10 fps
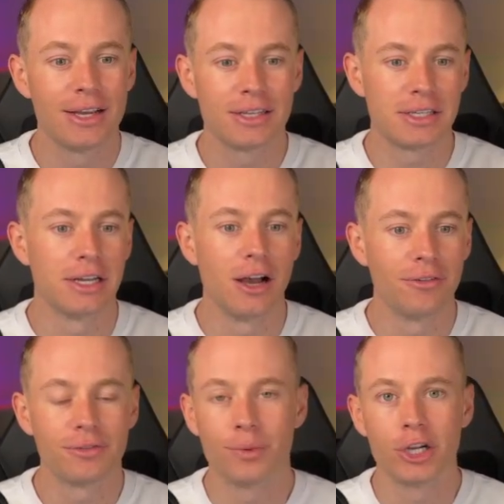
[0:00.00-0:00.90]

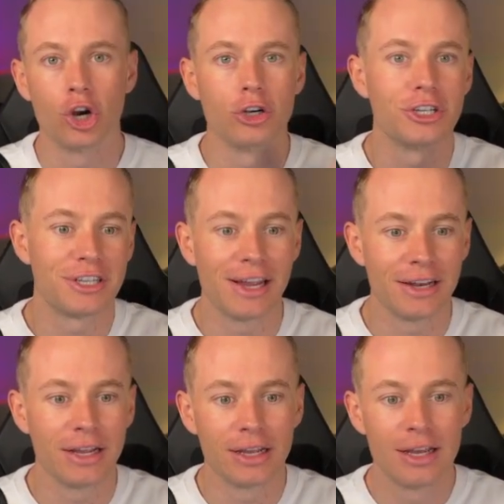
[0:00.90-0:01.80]
stuff,
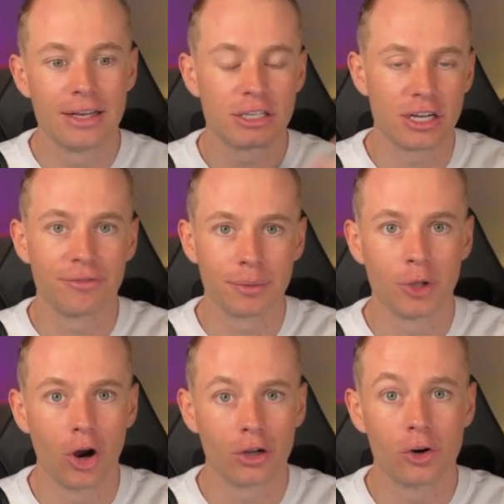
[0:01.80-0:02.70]
regurgitating stuff from the
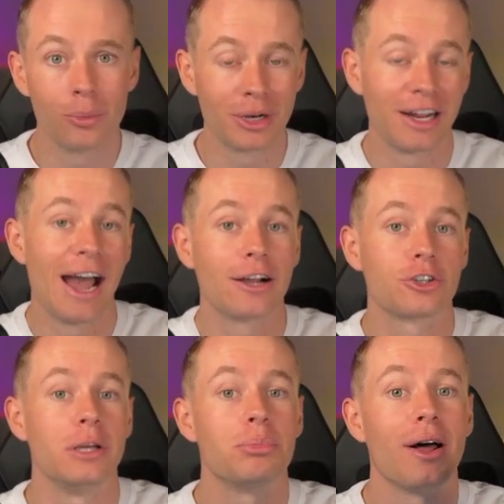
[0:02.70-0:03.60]
article, but it
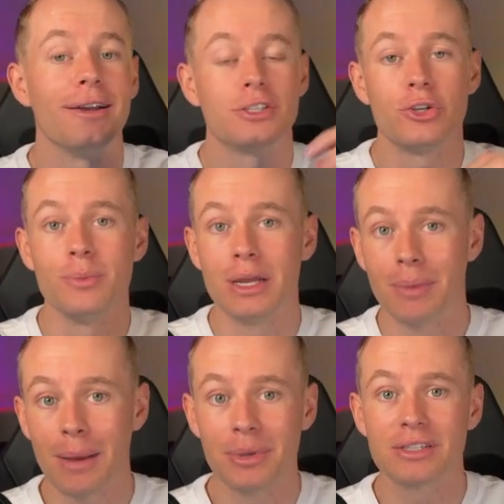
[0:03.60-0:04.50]
actually applies to me and
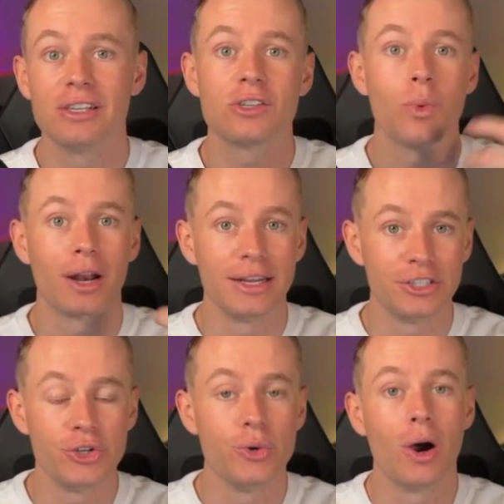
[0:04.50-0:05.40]
my business, what I
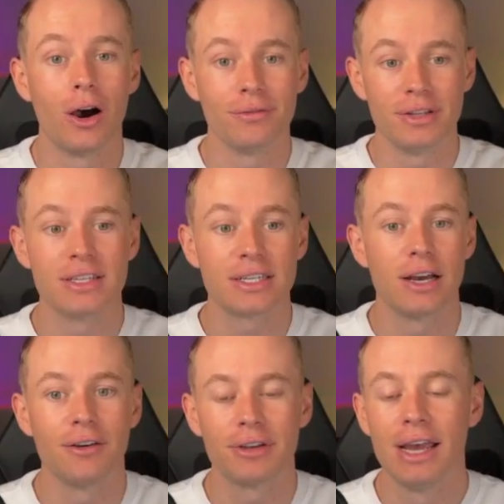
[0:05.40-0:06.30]
do, all of this
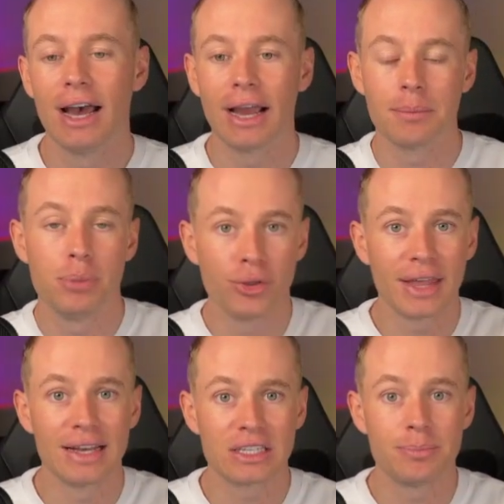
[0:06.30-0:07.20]
stuff. I can put
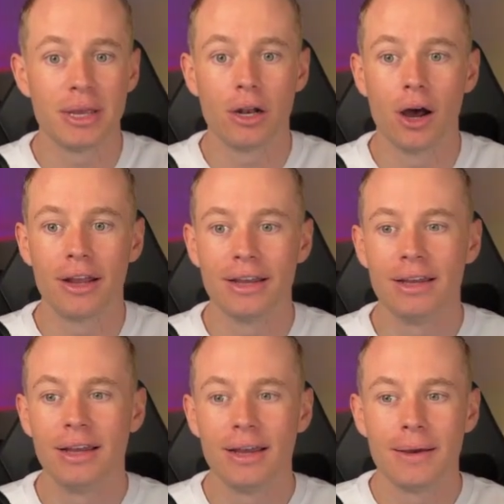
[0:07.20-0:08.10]
that spin on it,
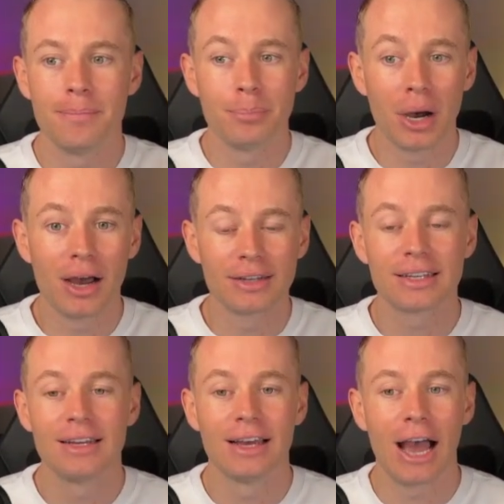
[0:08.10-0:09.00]
but
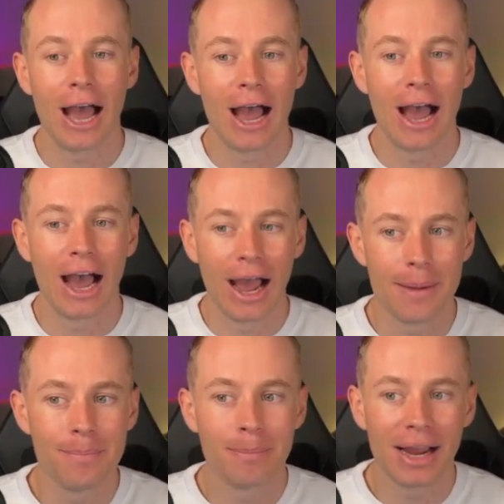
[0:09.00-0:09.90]
I
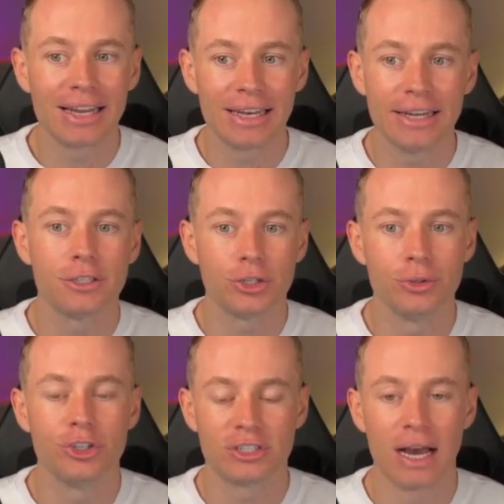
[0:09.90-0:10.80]
might need to
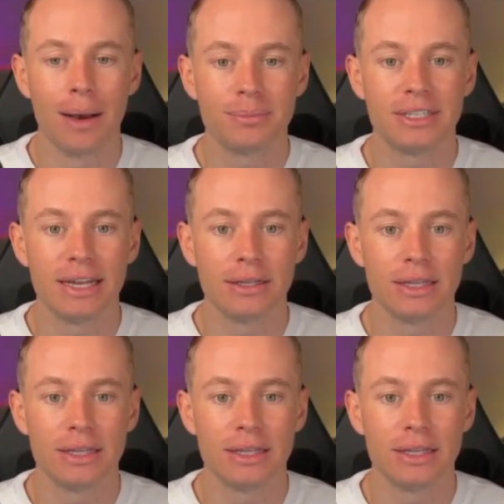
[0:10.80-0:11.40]
just update